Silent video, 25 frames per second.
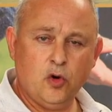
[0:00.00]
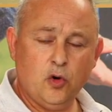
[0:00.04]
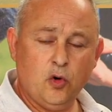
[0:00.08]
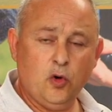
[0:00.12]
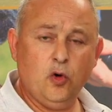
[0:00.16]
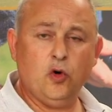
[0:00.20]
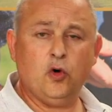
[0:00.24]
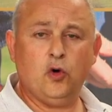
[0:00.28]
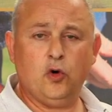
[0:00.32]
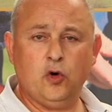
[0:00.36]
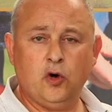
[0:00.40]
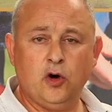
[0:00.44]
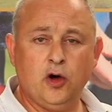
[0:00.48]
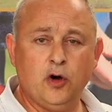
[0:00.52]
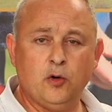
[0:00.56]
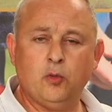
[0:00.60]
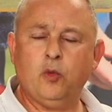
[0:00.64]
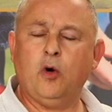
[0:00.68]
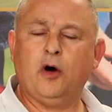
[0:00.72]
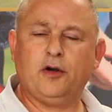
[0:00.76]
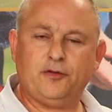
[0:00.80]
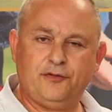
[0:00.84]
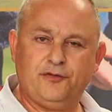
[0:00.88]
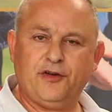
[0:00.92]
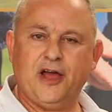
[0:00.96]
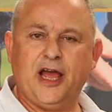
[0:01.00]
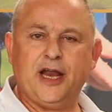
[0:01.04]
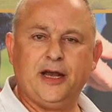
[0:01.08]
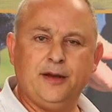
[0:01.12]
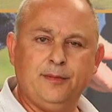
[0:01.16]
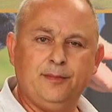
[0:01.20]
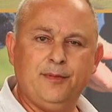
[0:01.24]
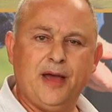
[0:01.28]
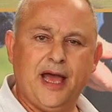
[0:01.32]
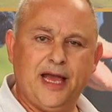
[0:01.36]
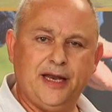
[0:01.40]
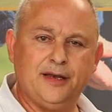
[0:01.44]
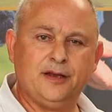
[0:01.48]
or what vet
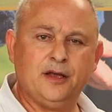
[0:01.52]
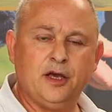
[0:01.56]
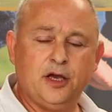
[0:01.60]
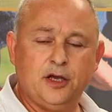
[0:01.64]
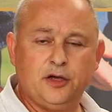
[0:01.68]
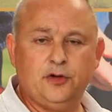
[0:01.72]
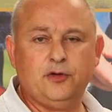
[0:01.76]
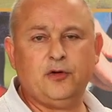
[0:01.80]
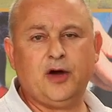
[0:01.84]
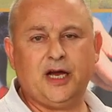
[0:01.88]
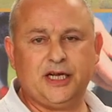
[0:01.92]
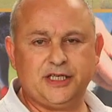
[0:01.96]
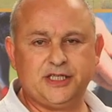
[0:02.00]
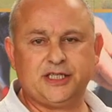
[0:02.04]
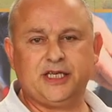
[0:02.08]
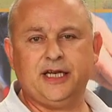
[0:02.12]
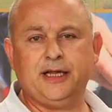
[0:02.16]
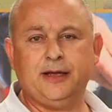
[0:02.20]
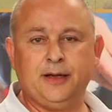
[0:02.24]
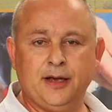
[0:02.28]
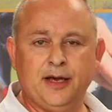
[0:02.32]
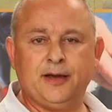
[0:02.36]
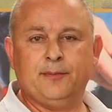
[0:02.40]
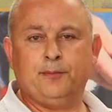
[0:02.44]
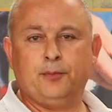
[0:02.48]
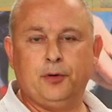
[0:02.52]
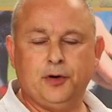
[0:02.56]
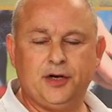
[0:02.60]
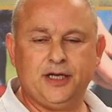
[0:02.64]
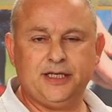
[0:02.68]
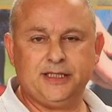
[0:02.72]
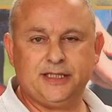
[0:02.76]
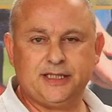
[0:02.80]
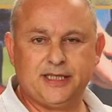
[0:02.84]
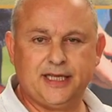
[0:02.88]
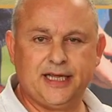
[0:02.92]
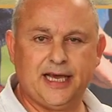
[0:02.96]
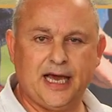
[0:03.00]
and med you actually put
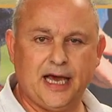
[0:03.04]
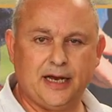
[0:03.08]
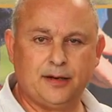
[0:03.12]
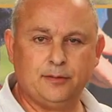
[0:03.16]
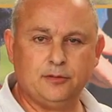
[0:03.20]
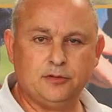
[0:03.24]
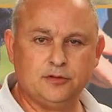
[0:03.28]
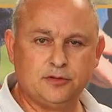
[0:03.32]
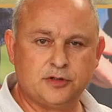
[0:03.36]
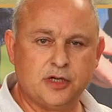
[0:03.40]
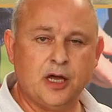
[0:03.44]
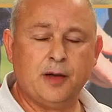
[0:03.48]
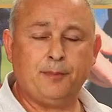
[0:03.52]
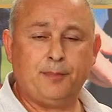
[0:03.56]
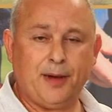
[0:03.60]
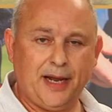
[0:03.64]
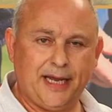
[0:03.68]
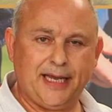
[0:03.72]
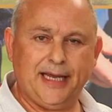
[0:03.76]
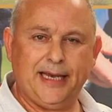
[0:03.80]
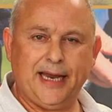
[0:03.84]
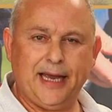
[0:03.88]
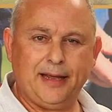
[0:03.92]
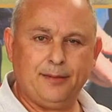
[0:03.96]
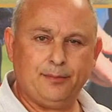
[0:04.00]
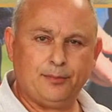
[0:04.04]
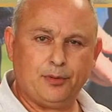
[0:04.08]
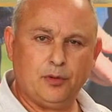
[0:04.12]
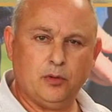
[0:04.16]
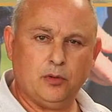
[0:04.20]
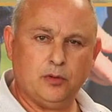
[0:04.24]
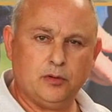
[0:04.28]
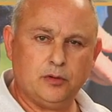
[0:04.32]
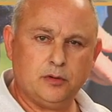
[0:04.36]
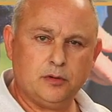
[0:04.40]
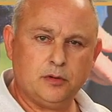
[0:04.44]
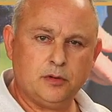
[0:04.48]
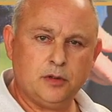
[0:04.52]
into the animals back in
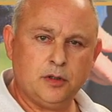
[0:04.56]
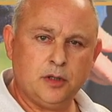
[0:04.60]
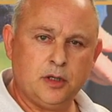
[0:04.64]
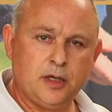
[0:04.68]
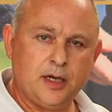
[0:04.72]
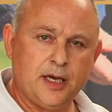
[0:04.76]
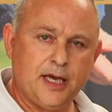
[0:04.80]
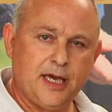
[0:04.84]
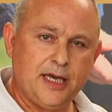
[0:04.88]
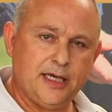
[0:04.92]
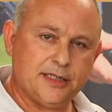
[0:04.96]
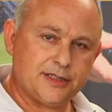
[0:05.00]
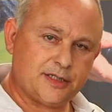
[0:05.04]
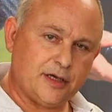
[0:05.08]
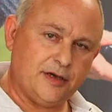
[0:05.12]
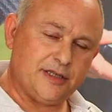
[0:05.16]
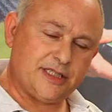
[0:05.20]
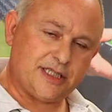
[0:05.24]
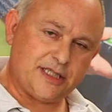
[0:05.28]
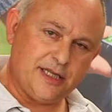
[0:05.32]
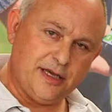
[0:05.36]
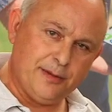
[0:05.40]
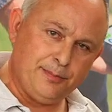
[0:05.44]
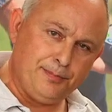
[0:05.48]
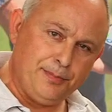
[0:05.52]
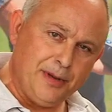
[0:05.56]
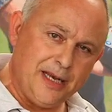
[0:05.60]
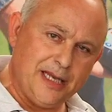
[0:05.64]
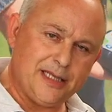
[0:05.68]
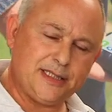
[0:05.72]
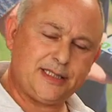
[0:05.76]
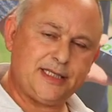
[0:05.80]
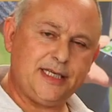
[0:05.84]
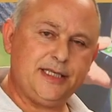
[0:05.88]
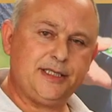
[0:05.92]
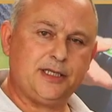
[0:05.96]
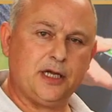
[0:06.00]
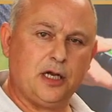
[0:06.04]
April. So it's the
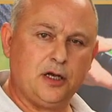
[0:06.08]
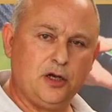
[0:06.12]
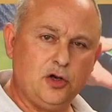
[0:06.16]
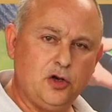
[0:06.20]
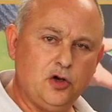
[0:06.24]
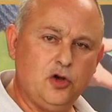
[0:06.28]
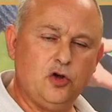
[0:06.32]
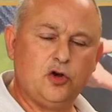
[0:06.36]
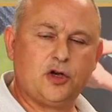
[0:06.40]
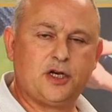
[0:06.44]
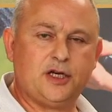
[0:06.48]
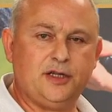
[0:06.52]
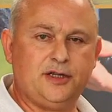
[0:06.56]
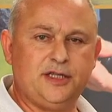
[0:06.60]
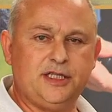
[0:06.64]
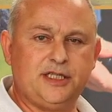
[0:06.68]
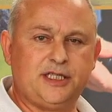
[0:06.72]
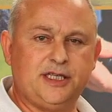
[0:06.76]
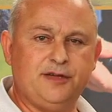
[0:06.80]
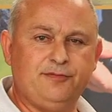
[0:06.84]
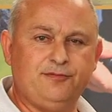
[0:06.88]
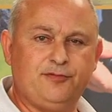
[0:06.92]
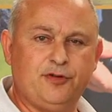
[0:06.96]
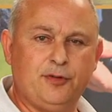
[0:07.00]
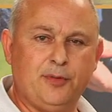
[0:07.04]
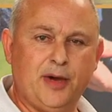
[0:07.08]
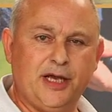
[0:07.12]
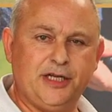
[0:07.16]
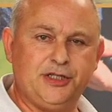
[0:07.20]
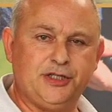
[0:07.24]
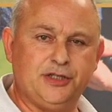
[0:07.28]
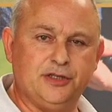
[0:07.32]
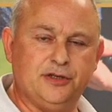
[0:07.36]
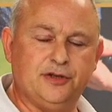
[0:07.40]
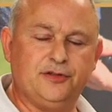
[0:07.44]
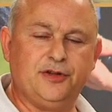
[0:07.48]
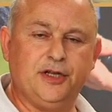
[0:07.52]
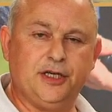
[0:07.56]
ability to look at this
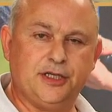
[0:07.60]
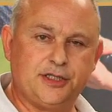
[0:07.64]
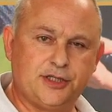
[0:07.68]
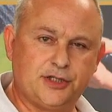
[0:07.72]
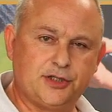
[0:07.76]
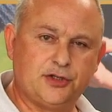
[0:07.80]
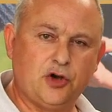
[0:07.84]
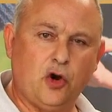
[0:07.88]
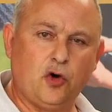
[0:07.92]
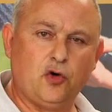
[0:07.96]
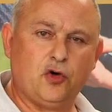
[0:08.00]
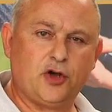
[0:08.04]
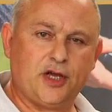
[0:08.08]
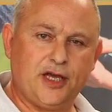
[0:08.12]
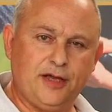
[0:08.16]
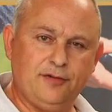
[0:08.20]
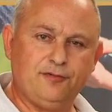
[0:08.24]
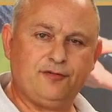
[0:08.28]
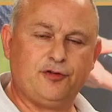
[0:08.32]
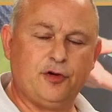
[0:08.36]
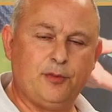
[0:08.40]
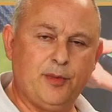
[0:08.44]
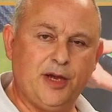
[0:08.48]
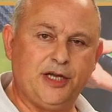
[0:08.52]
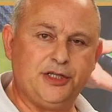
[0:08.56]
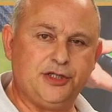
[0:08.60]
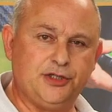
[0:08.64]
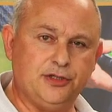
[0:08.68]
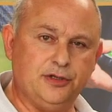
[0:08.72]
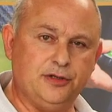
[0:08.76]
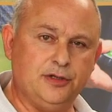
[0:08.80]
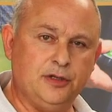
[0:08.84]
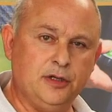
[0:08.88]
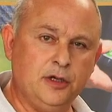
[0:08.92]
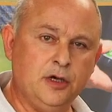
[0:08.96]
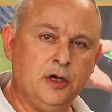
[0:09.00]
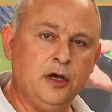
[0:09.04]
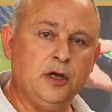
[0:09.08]
information, the historic
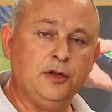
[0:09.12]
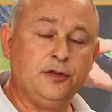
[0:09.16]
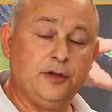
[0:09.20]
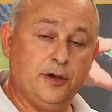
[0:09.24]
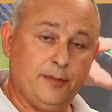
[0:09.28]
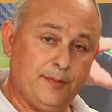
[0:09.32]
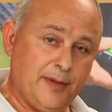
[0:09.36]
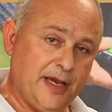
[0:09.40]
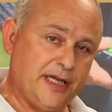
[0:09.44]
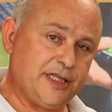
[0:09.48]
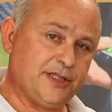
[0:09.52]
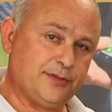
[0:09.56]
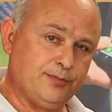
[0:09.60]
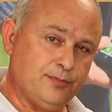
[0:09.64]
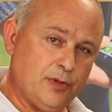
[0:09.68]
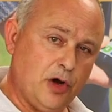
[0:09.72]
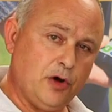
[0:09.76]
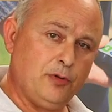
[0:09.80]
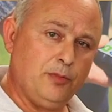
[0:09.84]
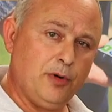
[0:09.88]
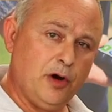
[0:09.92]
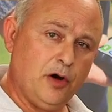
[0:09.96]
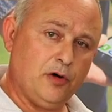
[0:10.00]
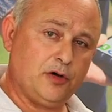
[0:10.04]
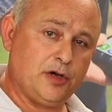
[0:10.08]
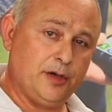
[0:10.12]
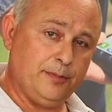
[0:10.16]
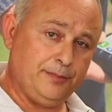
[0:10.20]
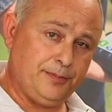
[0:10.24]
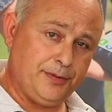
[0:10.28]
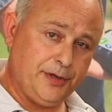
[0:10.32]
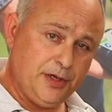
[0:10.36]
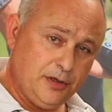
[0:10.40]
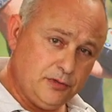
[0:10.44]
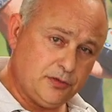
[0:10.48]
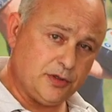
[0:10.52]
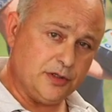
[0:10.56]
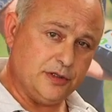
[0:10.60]
information, that makes mobile
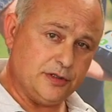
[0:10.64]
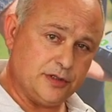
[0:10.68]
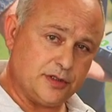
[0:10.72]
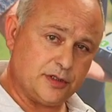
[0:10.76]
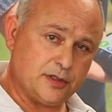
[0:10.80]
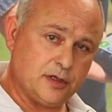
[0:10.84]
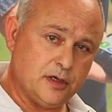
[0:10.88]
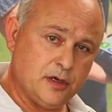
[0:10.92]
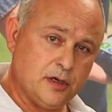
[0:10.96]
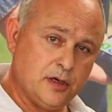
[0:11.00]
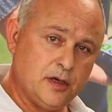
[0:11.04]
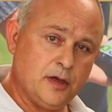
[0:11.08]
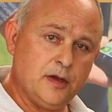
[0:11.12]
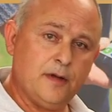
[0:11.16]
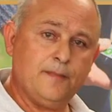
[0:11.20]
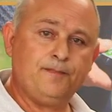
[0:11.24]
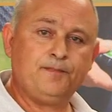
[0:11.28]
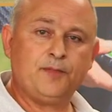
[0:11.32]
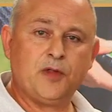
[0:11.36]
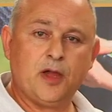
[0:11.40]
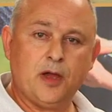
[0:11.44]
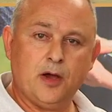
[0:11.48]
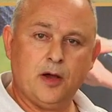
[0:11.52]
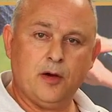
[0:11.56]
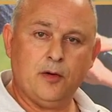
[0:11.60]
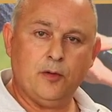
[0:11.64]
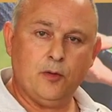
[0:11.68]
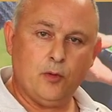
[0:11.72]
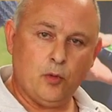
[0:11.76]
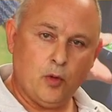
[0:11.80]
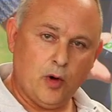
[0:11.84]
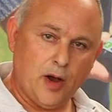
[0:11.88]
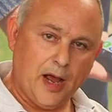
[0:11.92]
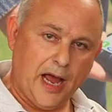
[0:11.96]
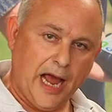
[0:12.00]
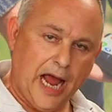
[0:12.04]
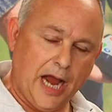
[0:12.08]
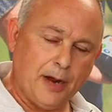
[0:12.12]
computers
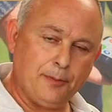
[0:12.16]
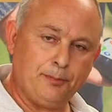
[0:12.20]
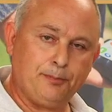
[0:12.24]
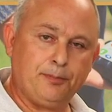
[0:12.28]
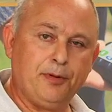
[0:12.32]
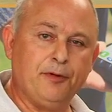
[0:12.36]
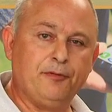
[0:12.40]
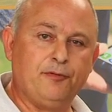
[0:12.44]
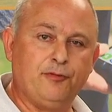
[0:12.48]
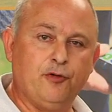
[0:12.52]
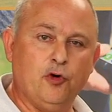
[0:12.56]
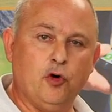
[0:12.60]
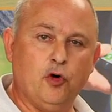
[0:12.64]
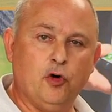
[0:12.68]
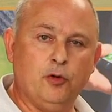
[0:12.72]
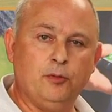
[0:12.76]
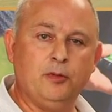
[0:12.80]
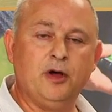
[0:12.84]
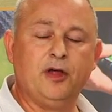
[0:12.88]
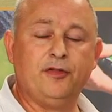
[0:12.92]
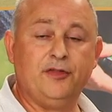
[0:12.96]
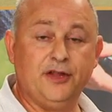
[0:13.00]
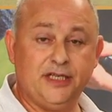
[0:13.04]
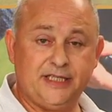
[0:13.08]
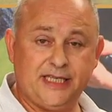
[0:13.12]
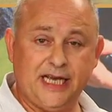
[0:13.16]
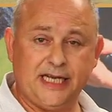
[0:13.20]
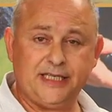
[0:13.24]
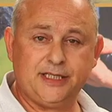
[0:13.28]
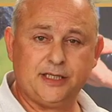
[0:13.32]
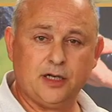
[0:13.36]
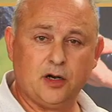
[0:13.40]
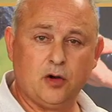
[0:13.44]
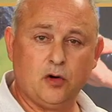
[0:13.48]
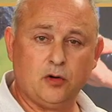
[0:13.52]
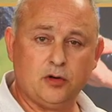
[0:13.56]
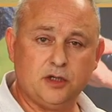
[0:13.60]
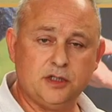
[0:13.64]
outperform the
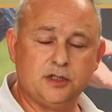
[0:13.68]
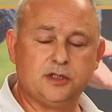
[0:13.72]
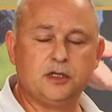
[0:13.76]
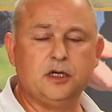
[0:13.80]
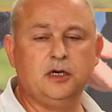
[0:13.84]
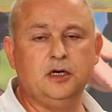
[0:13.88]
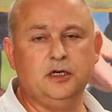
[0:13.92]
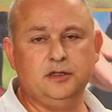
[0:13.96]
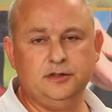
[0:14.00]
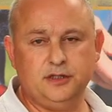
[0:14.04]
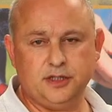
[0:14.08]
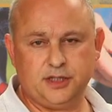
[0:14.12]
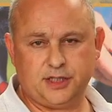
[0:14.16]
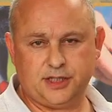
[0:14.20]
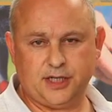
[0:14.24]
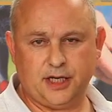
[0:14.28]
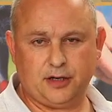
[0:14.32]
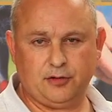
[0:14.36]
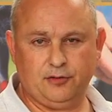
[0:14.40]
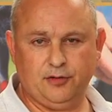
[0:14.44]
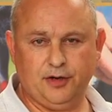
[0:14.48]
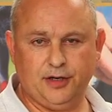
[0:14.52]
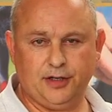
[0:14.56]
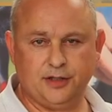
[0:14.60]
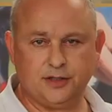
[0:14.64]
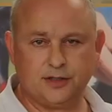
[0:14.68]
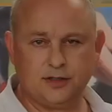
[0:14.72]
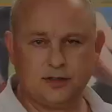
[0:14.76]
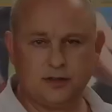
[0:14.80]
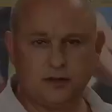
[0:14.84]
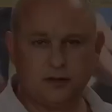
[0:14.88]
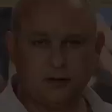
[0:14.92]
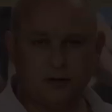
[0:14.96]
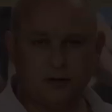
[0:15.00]
data loggers and the stick readers.